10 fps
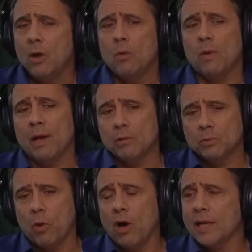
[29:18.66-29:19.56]
when I
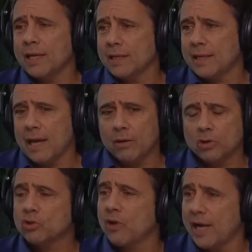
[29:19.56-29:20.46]
was walking down a
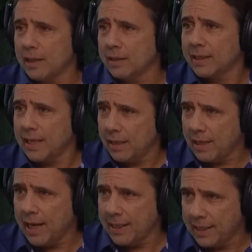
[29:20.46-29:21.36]
trail,
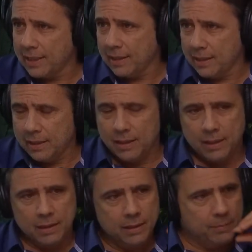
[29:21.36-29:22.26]
hiking
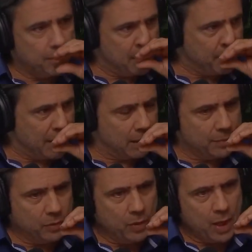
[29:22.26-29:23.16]
in
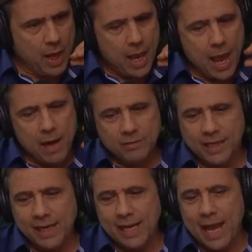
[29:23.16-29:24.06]
Malibu, and I was
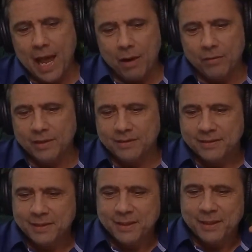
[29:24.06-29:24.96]
hanging out, and
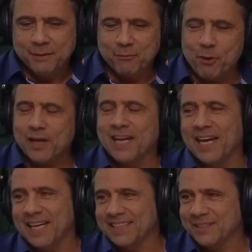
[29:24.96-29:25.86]
these 4
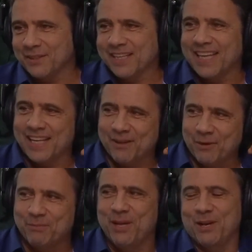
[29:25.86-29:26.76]
kids who looked like they were
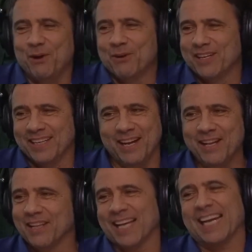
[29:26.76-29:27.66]
up to no good. They
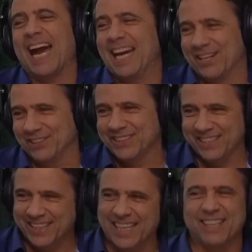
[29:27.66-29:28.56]
didn't look like hikers. They
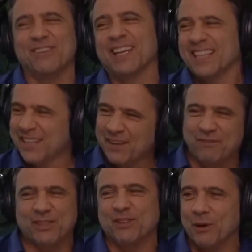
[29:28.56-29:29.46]
looked like they were like looking
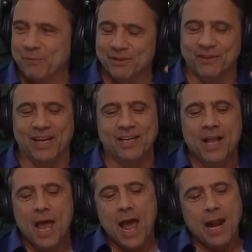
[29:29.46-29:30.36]
for trouble, right?
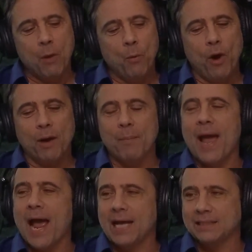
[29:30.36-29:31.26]
And I walked
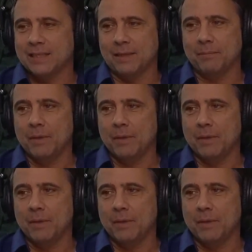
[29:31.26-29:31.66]
past them,